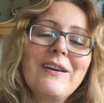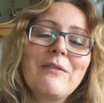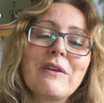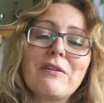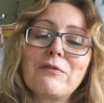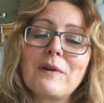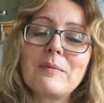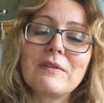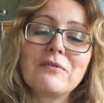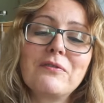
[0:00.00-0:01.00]
We are a
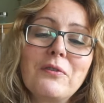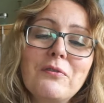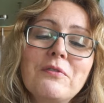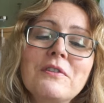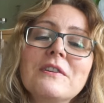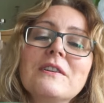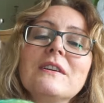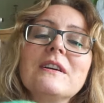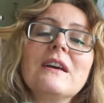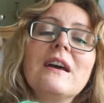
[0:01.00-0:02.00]
family of four.
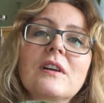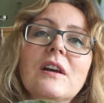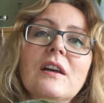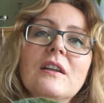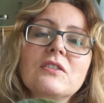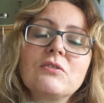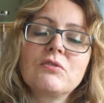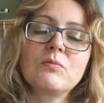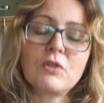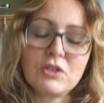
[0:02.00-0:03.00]
And I'll do
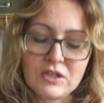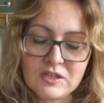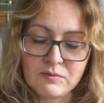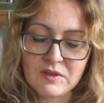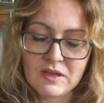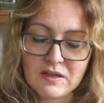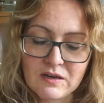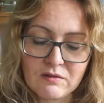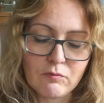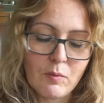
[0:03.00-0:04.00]
some wash tests with it and
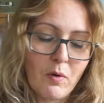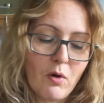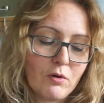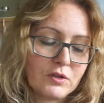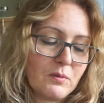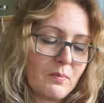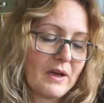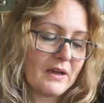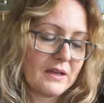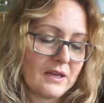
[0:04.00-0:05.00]
then I'll report
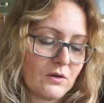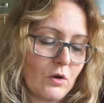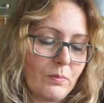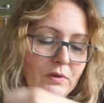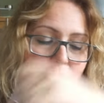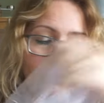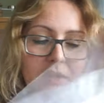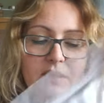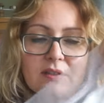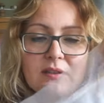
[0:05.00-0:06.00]
back in a couple of
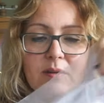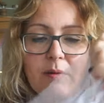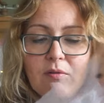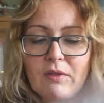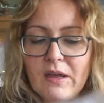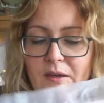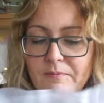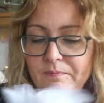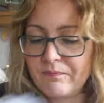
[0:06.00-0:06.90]
weeks about that.